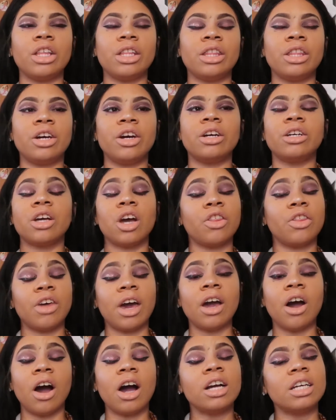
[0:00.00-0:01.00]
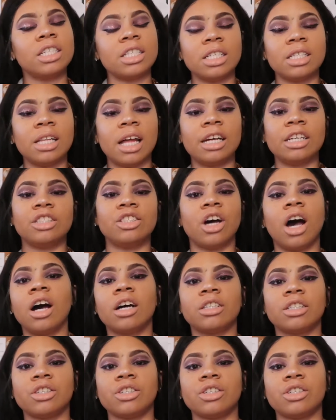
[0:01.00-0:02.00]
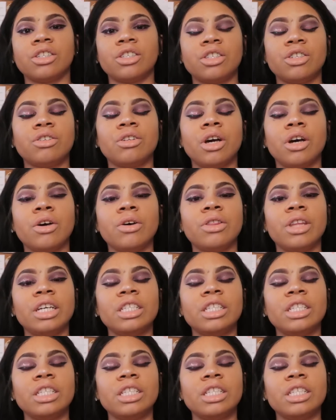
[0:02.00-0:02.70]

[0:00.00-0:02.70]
They're they are just like doctors, you know.